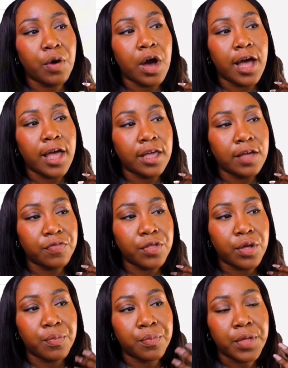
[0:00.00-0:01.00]
I give
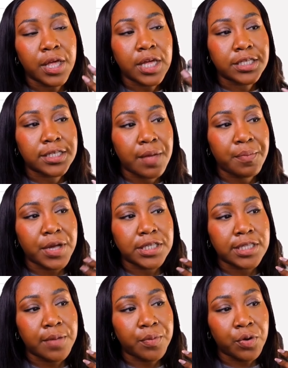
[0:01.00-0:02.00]
them step by
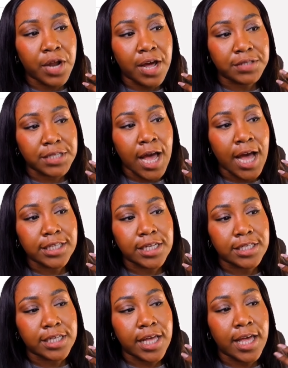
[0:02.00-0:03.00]
step on how to
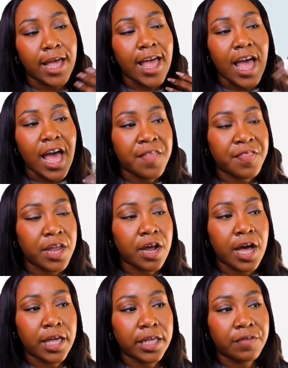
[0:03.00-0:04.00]
access it, and then
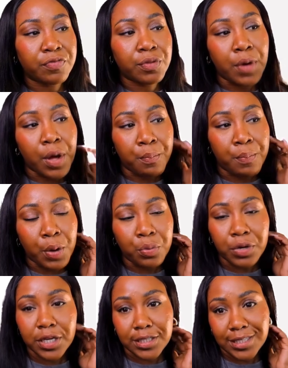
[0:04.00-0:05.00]
I give them a
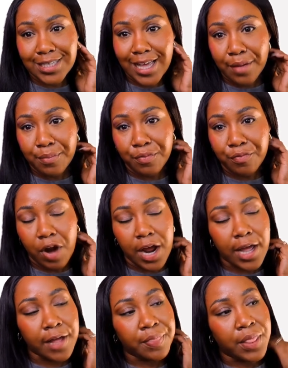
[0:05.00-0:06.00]
bonus tip,
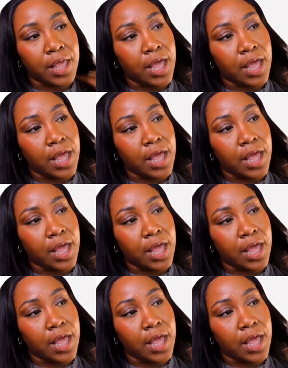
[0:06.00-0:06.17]
right?